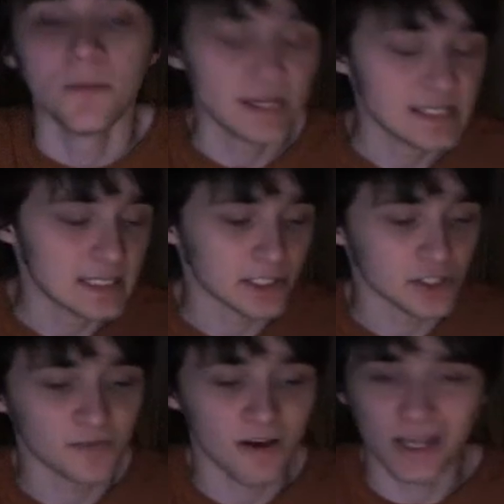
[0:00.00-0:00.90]
Basically
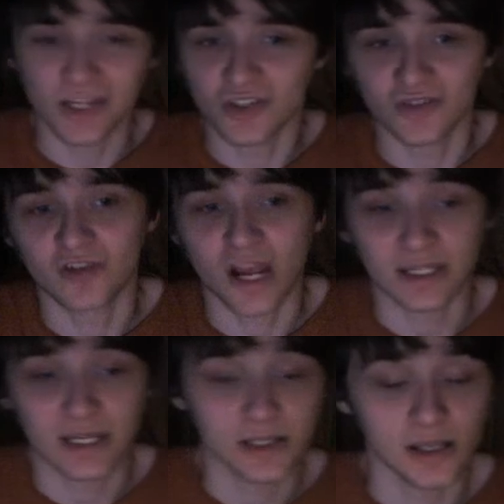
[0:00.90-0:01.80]
just variations of
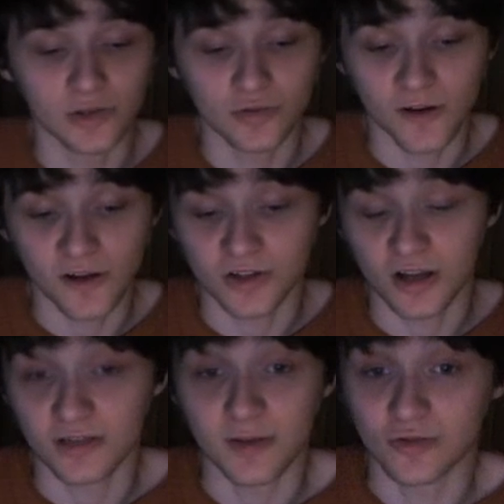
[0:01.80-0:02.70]
dragon decks that use Red Eyes
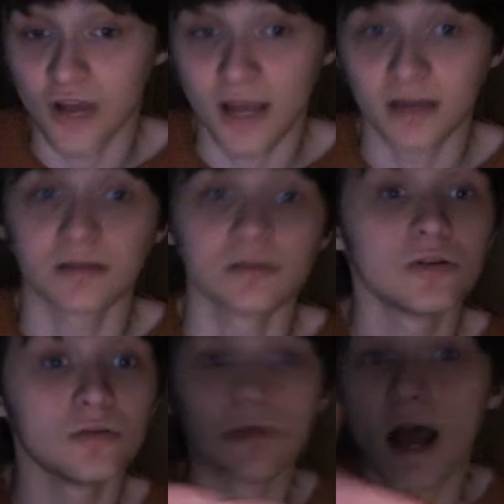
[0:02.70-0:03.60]
Darkness Metal Dragon to